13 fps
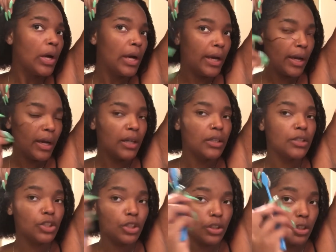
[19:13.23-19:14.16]
I kind
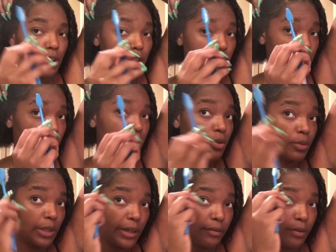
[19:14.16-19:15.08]
of just, you know, do
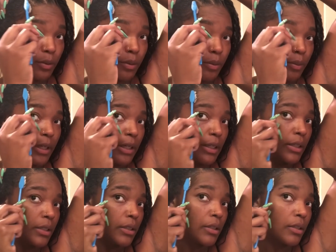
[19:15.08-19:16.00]
whatever with
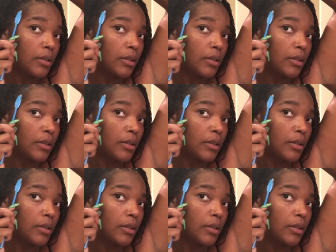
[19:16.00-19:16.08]
mine.